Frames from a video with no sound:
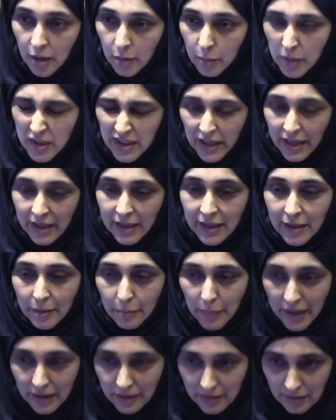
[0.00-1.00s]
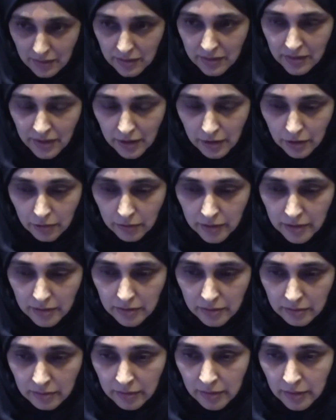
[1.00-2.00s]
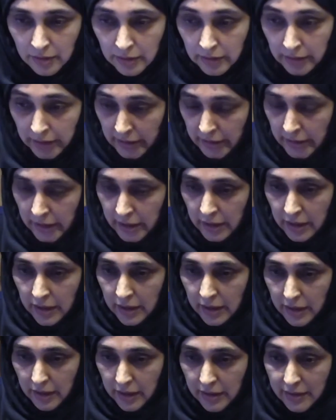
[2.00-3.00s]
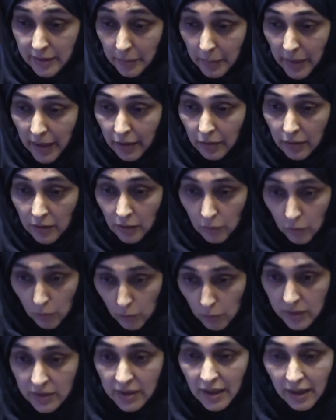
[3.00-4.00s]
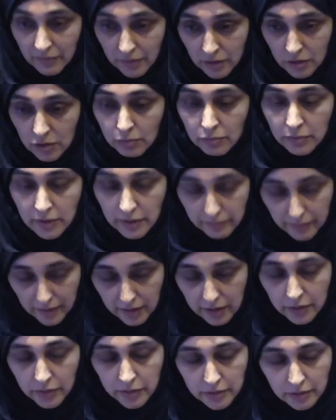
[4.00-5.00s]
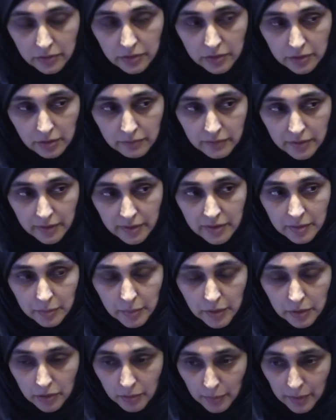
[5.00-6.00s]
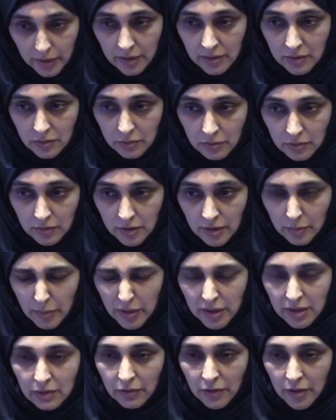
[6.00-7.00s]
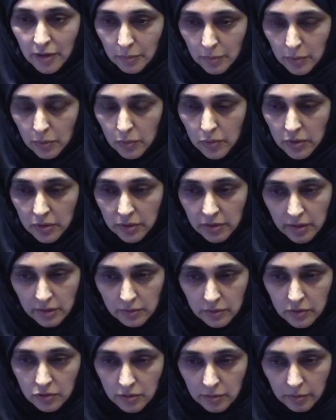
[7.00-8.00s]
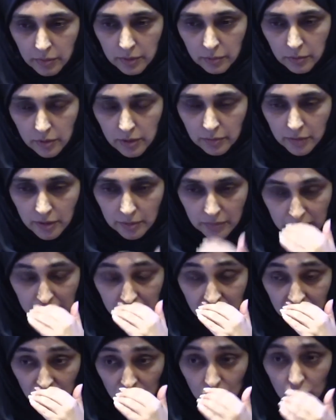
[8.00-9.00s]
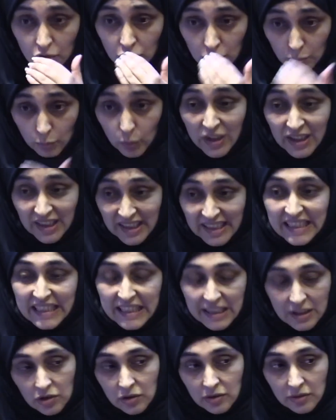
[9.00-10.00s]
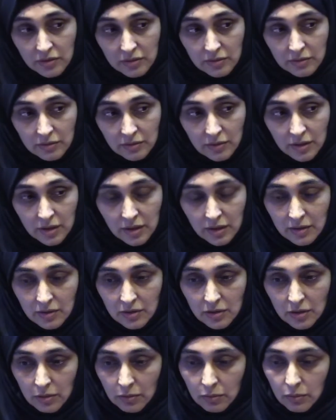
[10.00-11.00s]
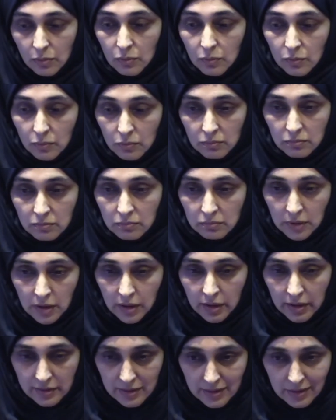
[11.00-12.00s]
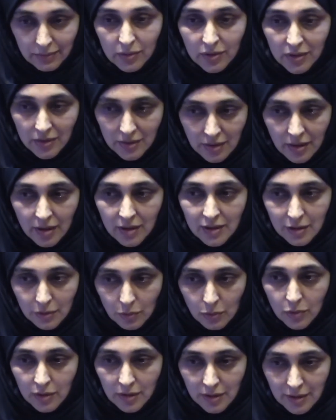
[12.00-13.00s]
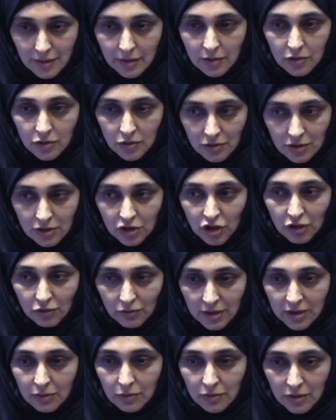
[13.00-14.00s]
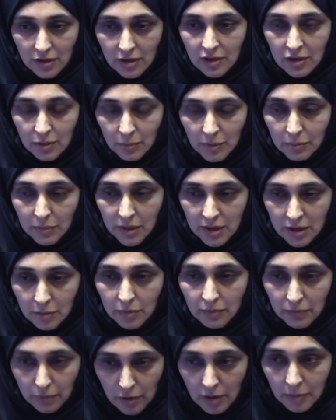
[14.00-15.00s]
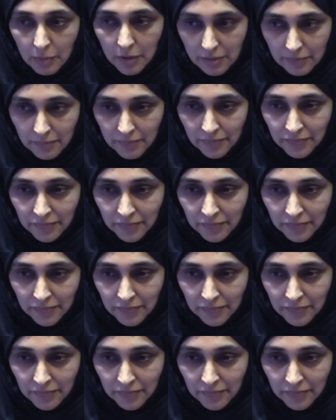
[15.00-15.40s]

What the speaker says: But taking it back to the sacred, it's about always having to reevaluate yourself. It is both a personal thing, but it's very important, and I've struck by what Imam said, that we need teachers, okay? So civil society organizations generally don't tend to be made up of ulama.